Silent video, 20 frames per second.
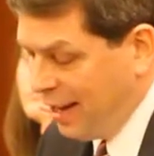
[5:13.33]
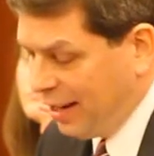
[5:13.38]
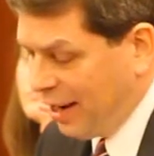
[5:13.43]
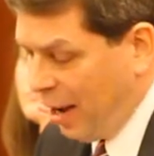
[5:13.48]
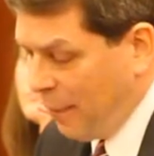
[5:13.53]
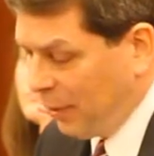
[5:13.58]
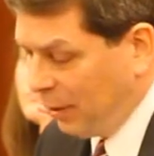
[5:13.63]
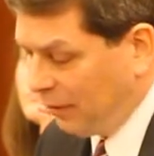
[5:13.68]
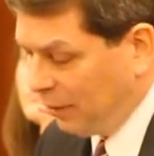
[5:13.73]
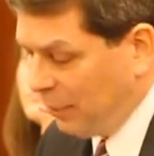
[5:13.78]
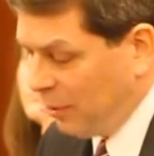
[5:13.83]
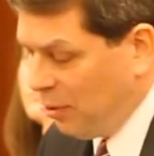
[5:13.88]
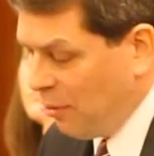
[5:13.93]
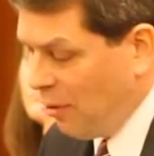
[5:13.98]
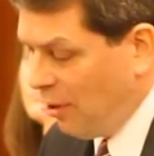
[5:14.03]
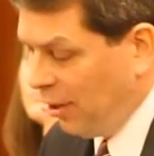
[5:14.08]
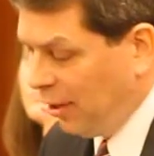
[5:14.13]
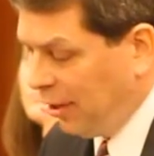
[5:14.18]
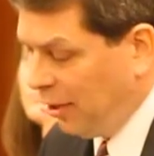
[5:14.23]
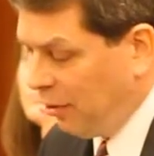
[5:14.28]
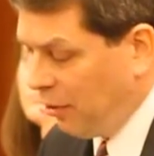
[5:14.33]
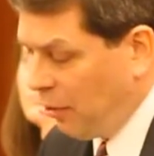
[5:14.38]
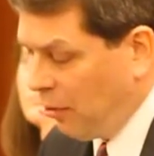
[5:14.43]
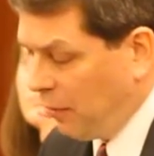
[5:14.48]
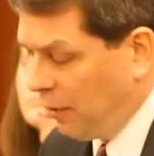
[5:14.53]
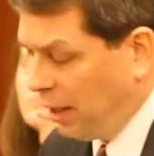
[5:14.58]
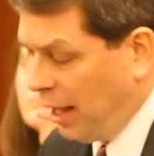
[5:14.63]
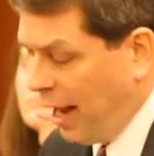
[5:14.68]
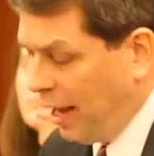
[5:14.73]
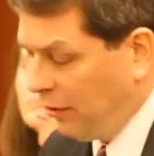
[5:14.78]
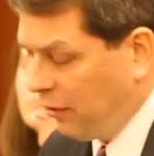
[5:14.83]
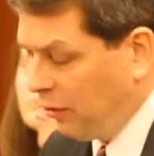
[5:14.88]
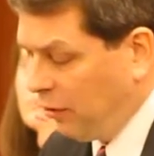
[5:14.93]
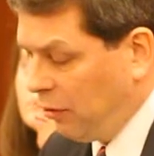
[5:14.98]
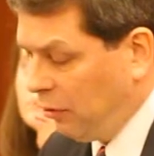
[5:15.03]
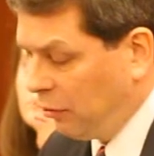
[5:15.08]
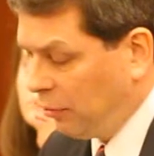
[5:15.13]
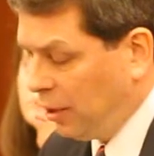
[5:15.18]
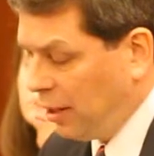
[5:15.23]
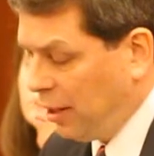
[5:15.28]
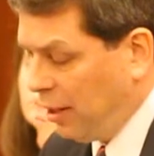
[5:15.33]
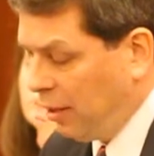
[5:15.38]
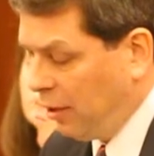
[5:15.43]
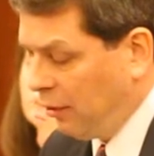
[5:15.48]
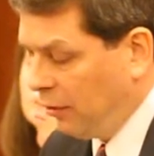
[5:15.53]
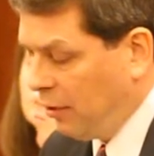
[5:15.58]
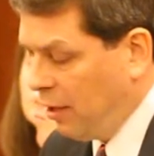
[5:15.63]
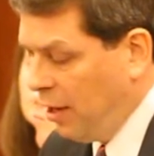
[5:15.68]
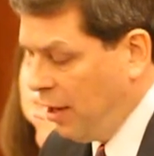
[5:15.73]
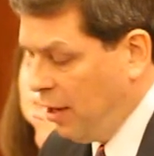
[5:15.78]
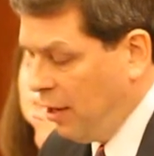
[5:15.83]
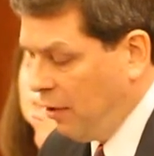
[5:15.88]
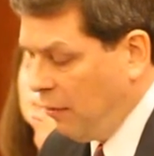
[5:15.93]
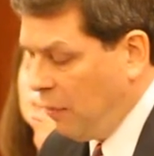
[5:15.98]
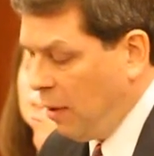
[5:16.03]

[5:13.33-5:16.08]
comments from you all here over the last 2-3 years,